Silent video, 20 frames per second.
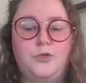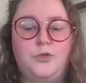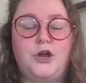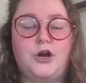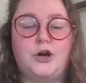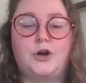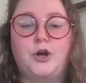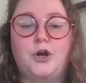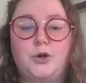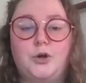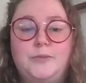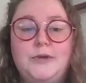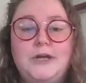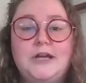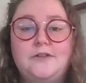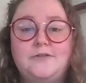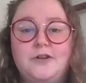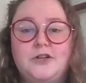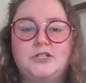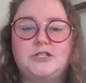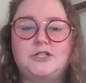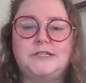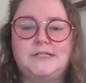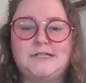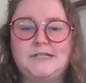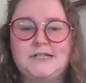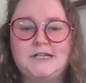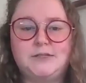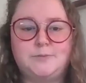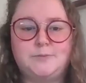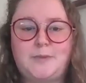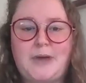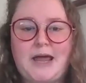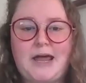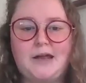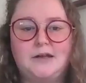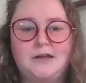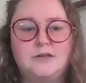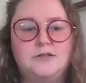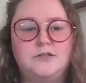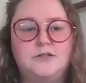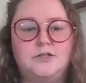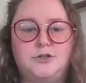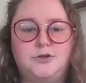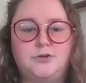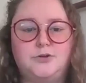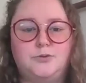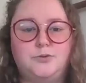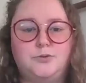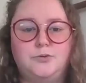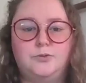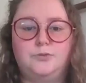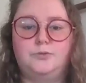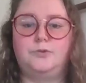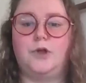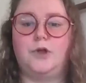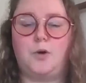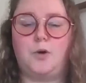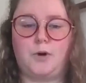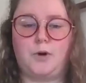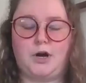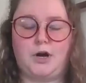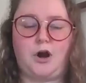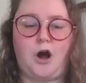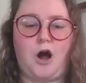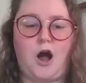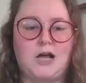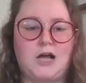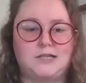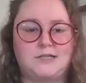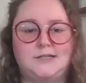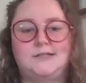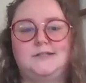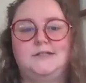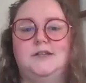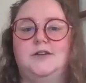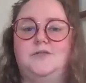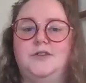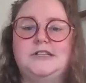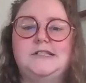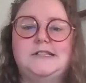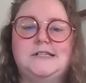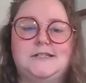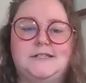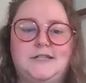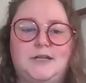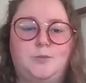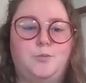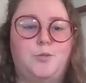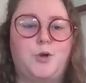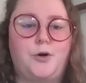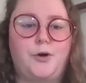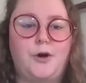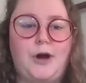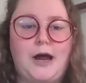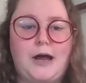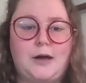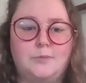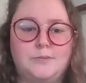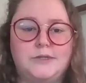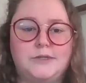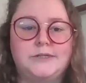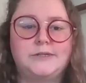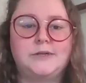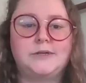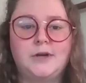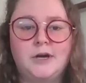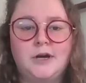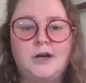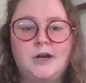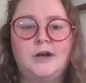there could be efficiencies made to lower costs of existing programs.